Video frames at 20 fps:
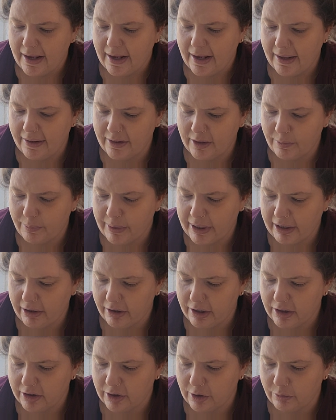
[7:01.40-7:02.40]
and the
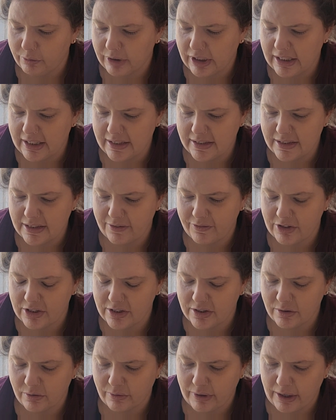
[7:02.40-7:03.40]
barren loneliness of
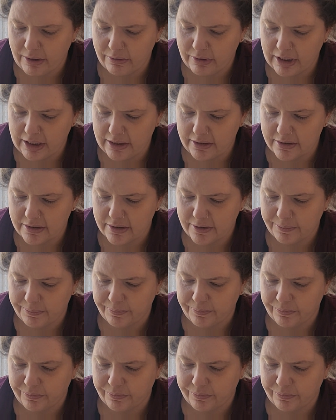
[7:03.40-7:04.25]
its surroundings.